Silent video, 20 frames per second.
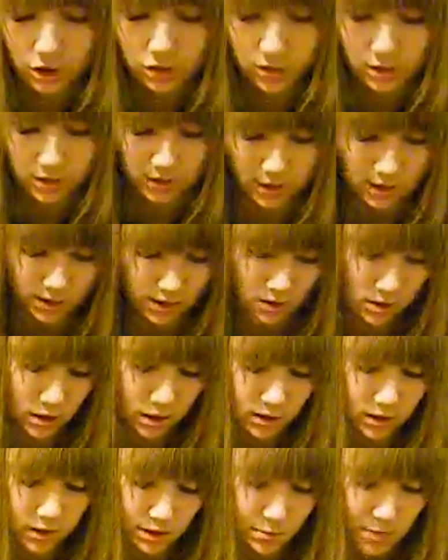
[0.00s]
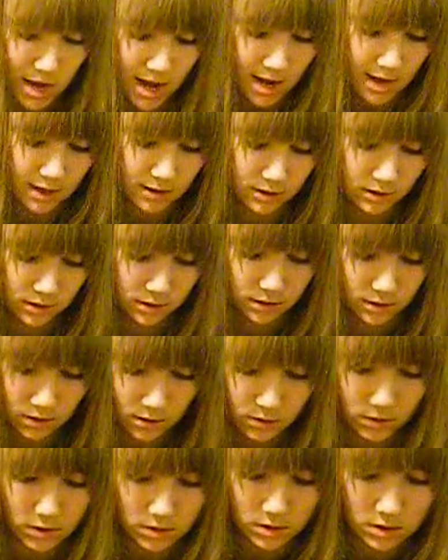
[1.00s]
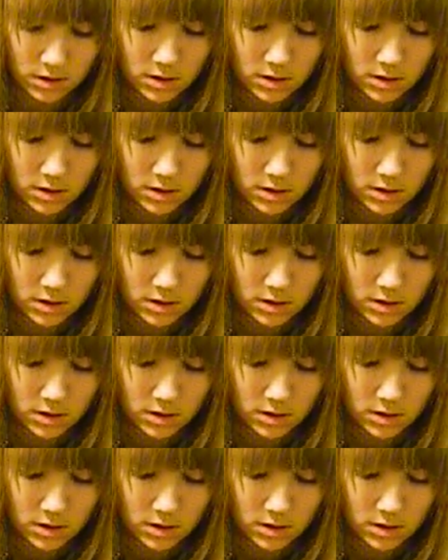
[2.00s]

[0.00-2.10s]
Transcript: do as it cooks in the pan, so